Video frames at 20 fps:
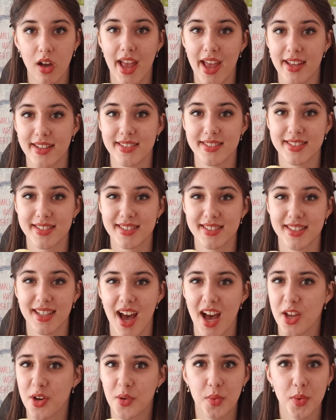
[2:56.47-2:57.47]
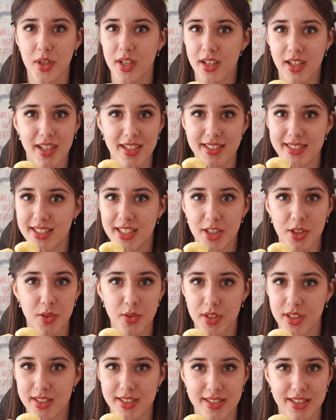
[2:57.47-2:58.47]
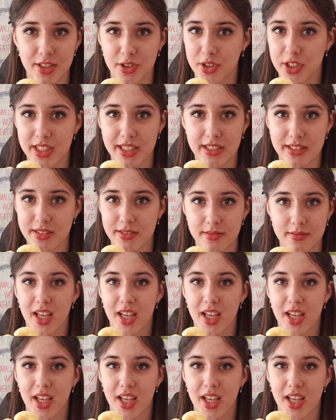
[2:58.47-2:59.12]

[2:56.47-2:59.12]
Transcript: hence I don't want to continue the series.